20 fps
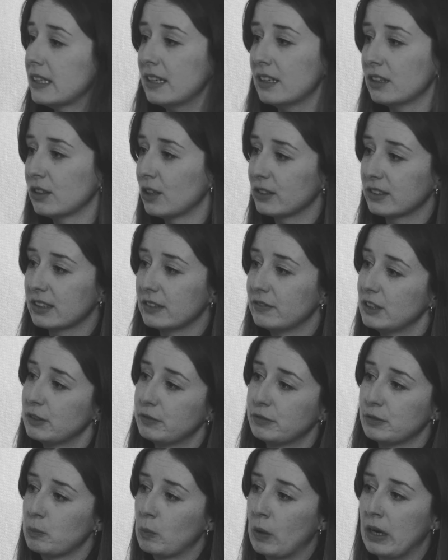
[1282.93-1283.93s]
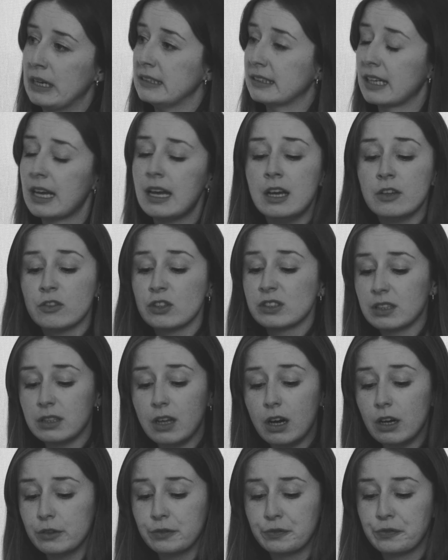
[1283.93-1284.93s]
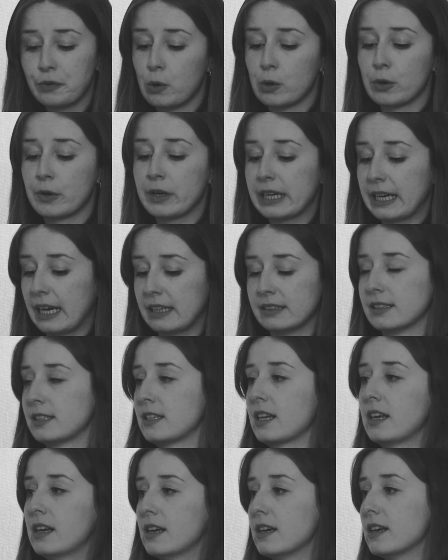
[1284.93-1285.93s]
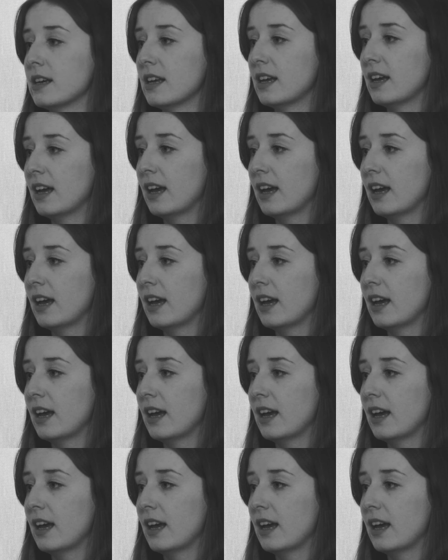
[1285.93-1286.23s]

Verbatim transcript: it in lots of different ways there's a lot of for and against here